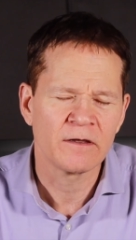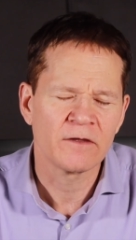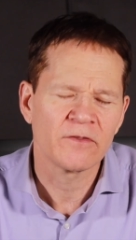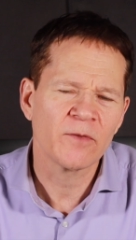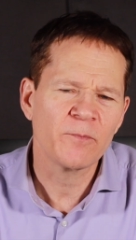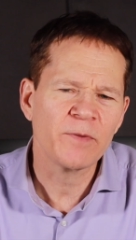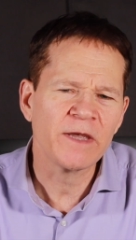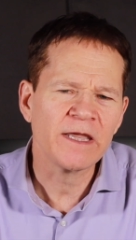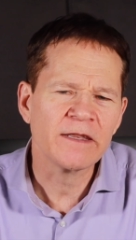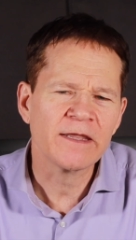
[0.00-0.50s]

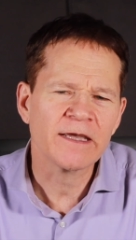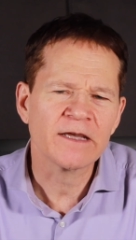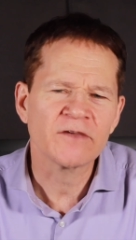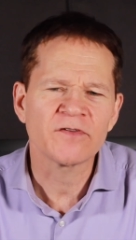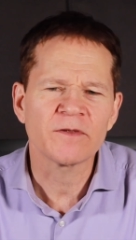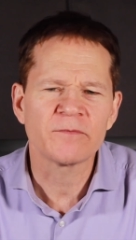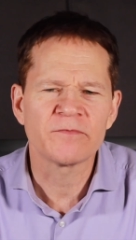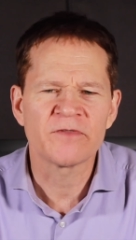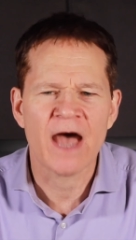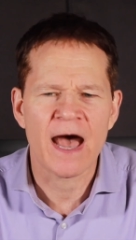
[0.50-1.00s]
The
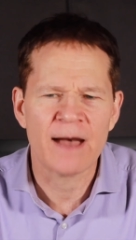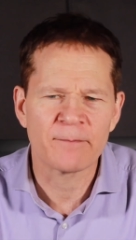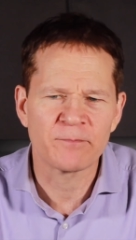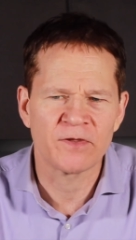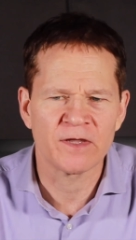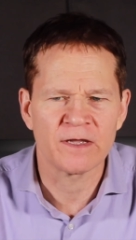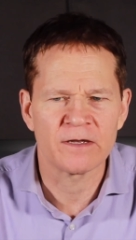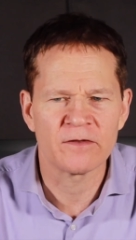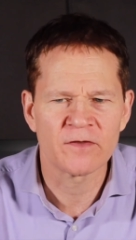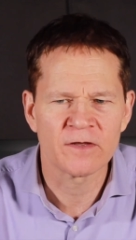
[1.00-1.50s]
beatniks
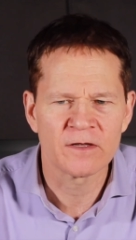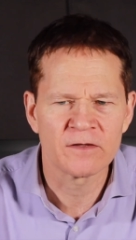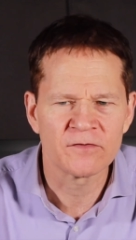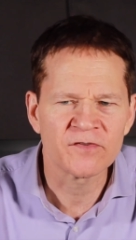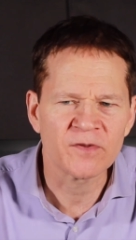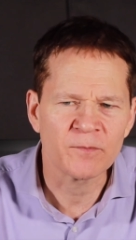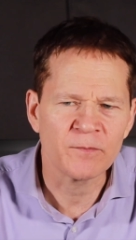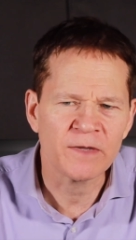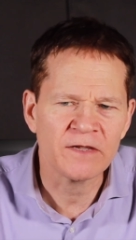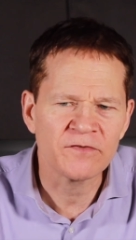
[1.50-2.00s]
adopted
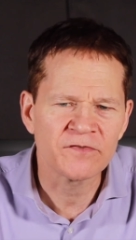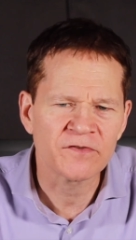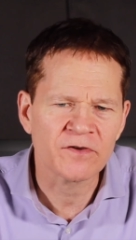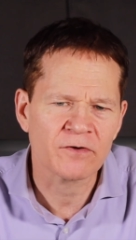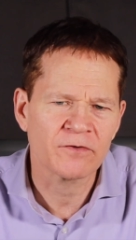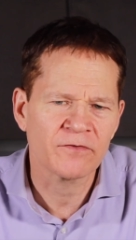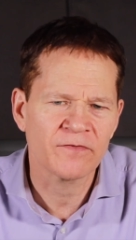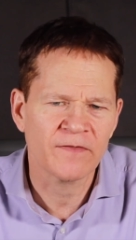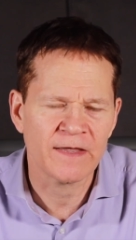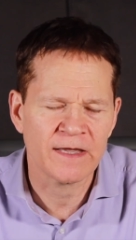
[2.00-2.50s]
some
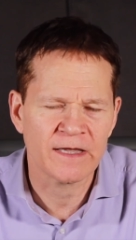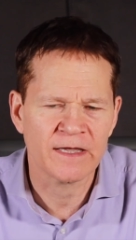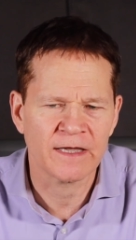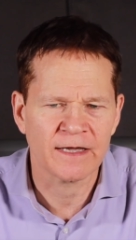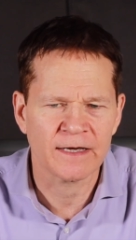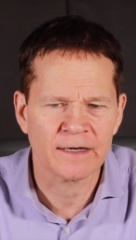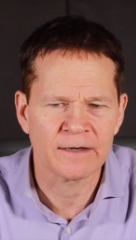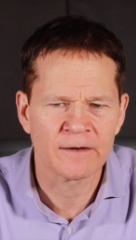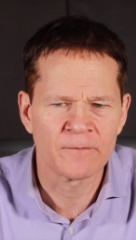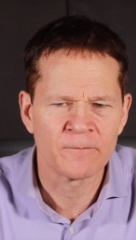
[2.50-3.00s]
Eastern
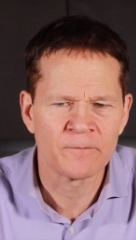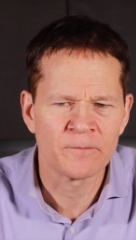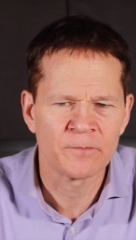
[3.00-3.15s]
thinking,